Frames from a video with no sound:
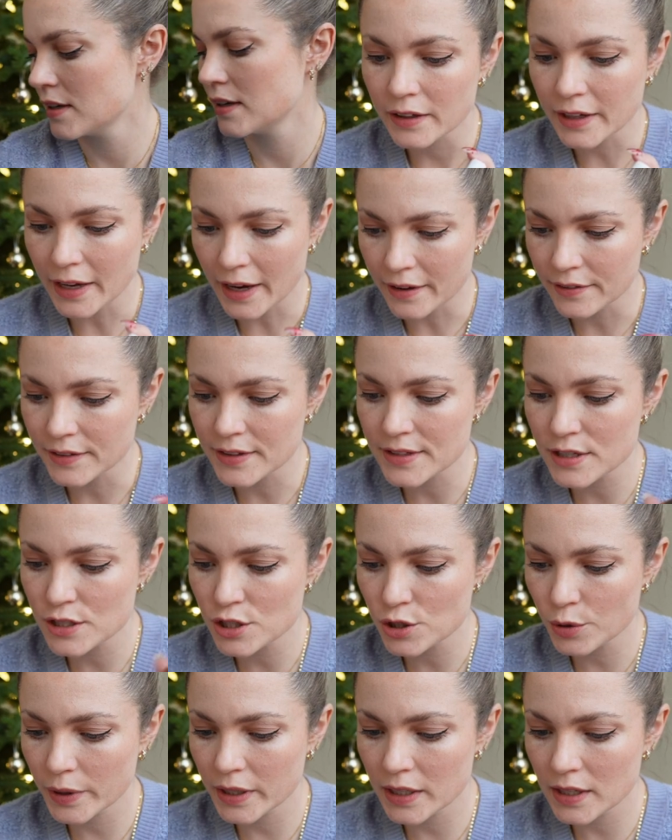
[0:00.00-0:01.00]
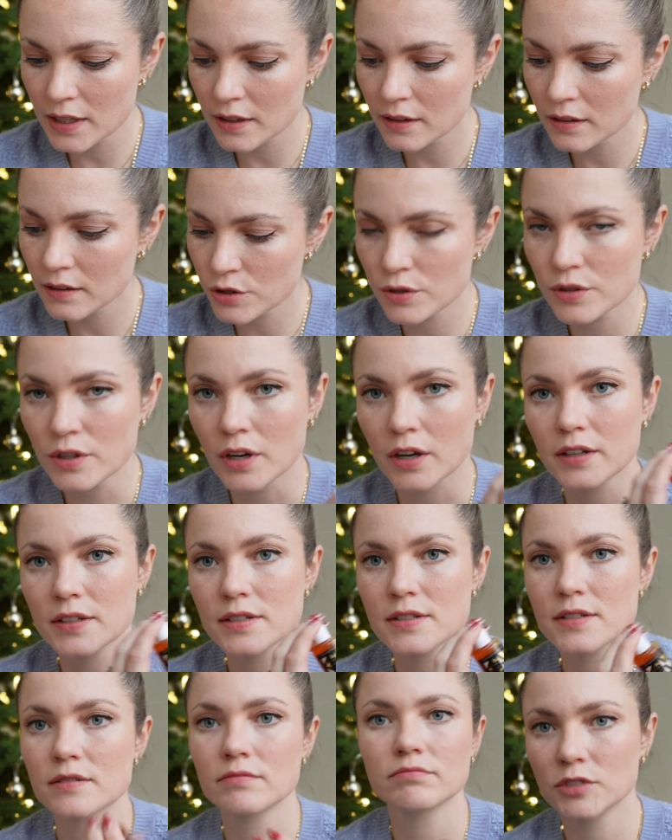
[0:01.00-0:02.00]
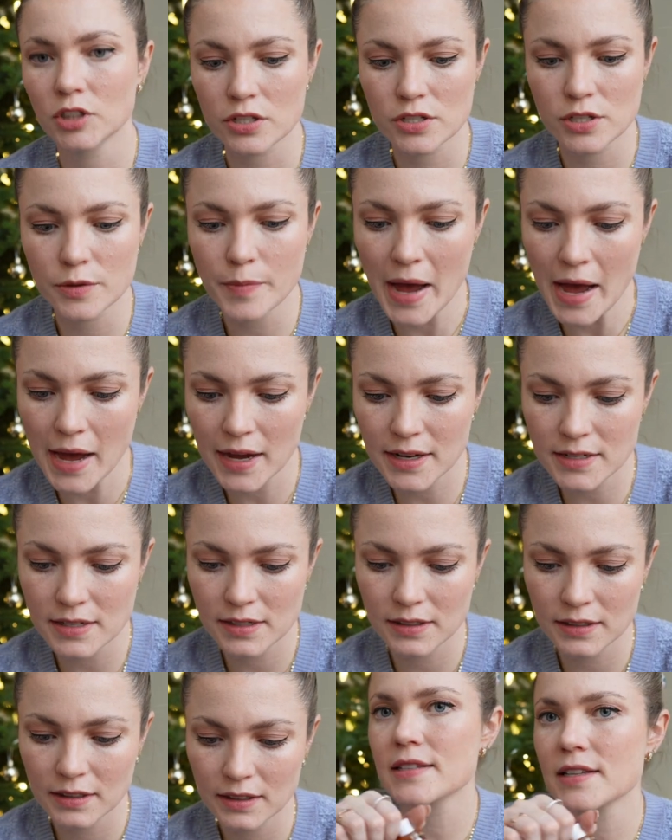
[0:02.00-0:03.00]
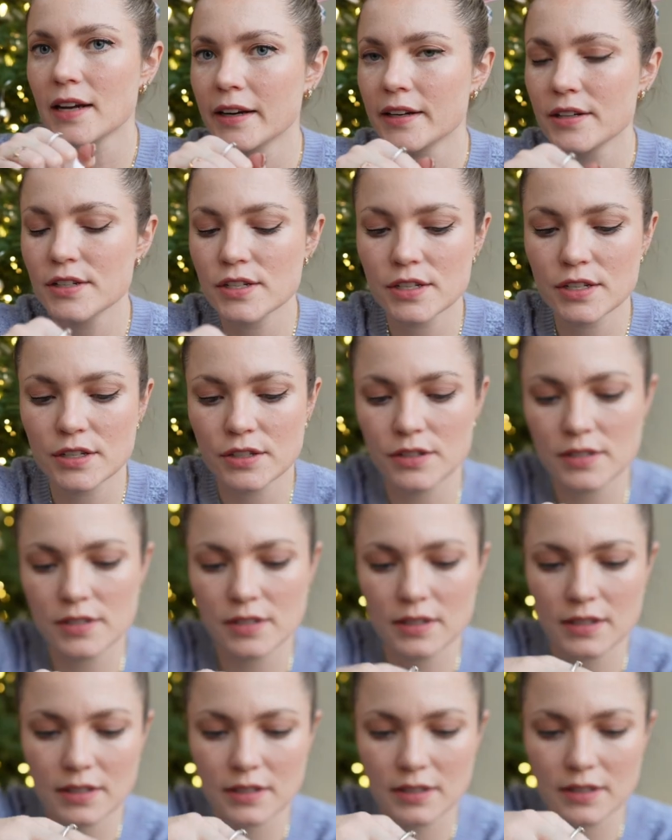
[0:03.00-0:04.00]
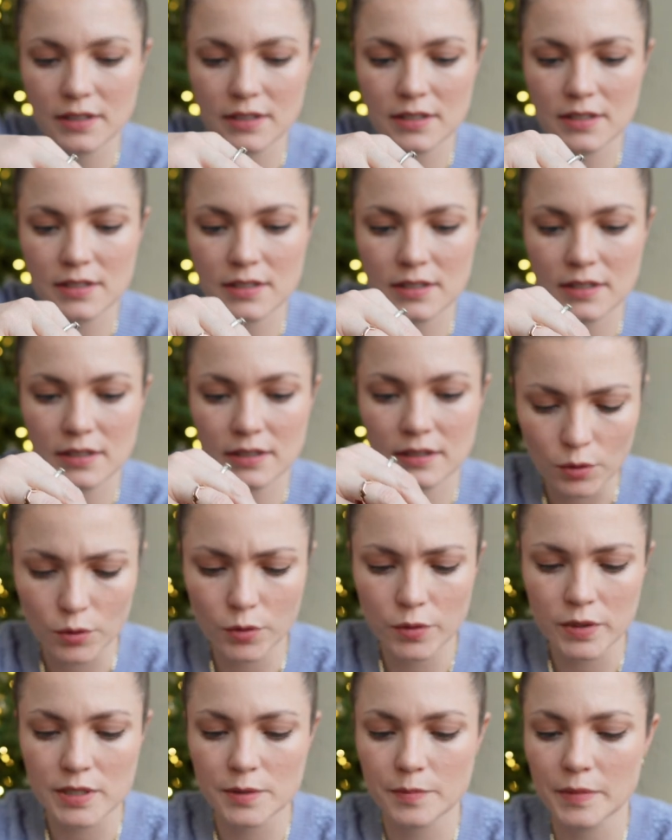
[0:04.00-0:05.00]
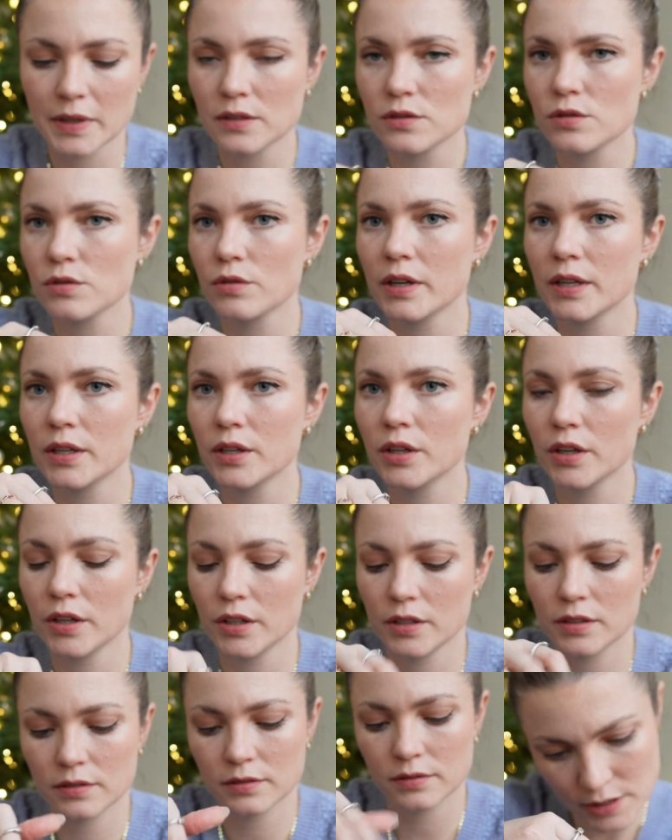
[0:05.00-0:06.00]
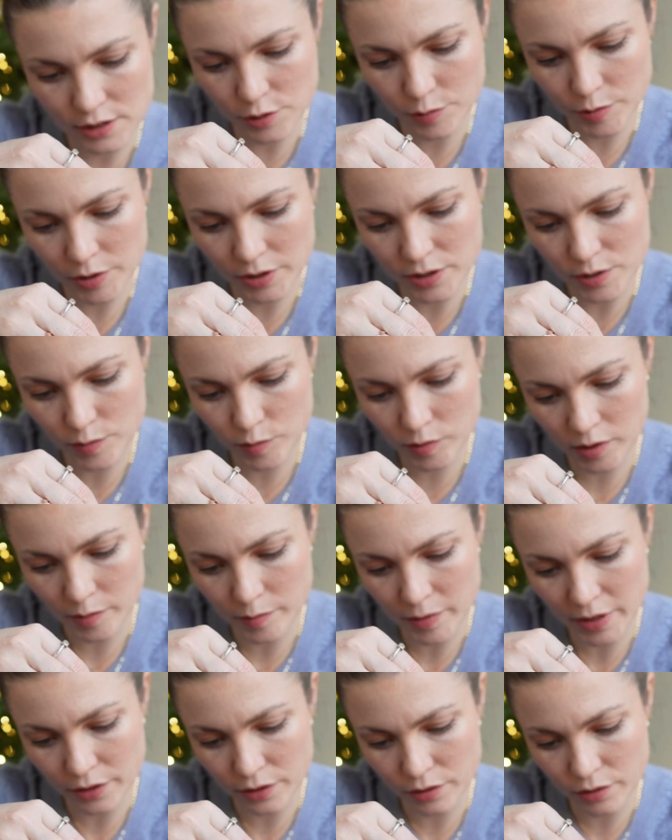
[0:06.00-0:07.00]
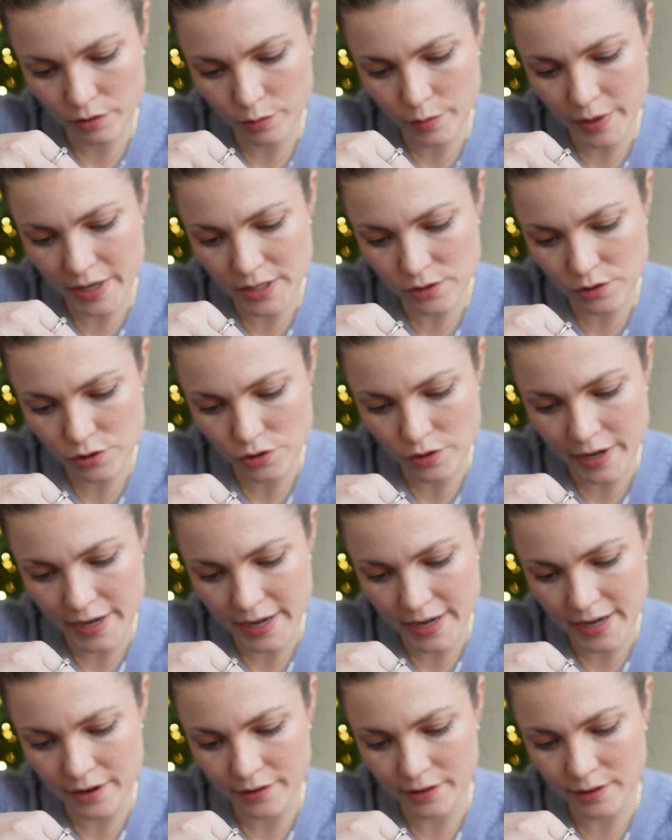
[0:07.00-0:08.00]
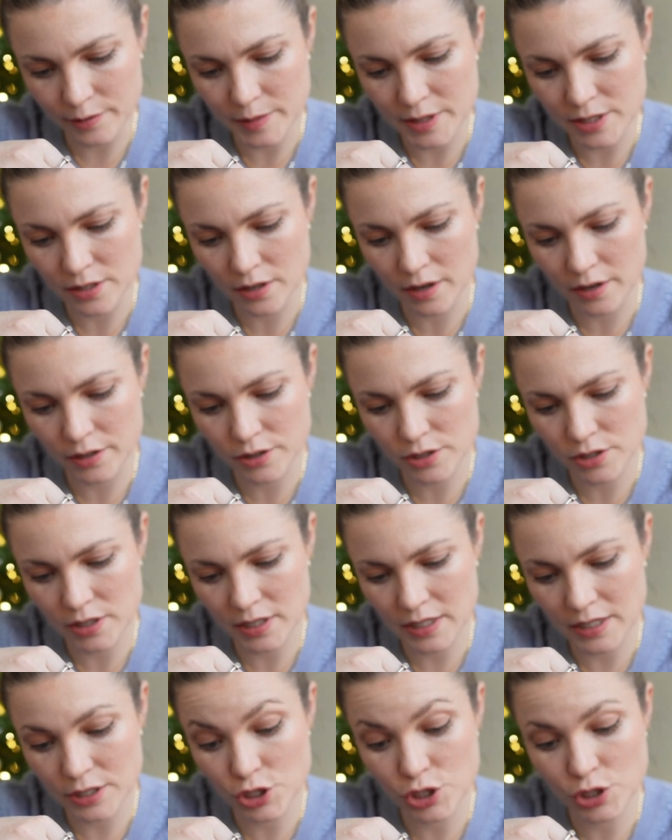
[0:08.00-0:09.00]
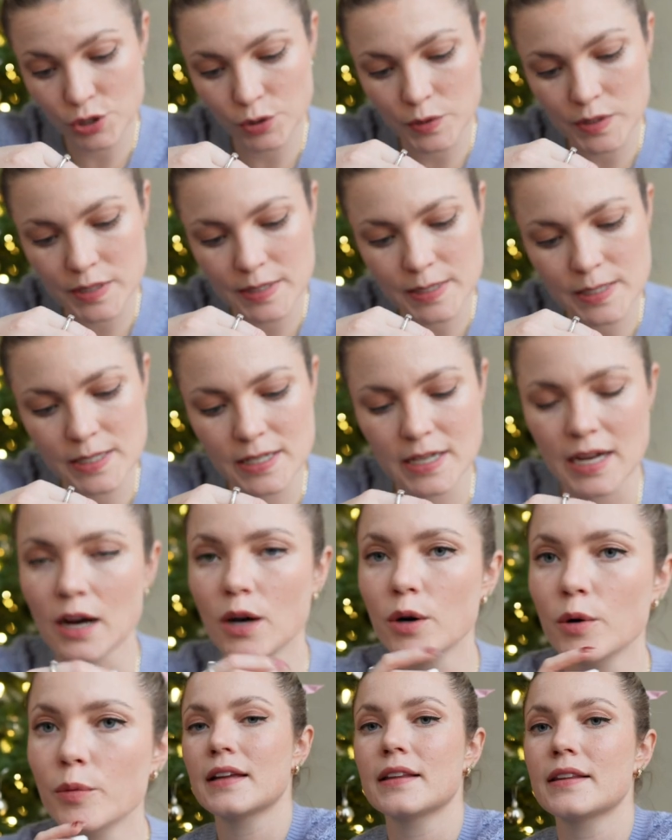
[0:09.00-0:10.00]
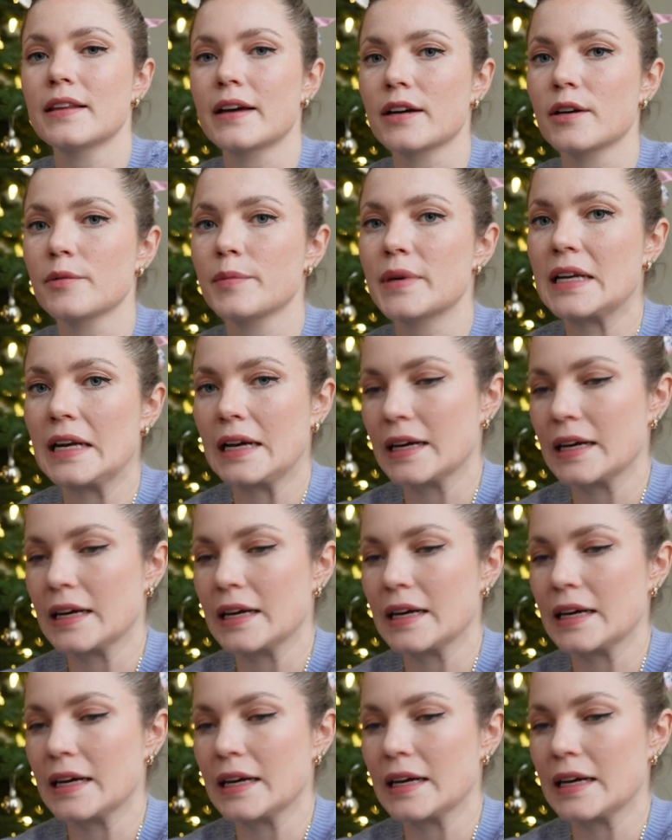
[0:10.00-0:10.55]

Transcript: Okay, this is $22. Not too bad. Excited to use this. Ooh, it smells really good. Distribute a small amount through wet or dry hair and massage into your scalp. That can be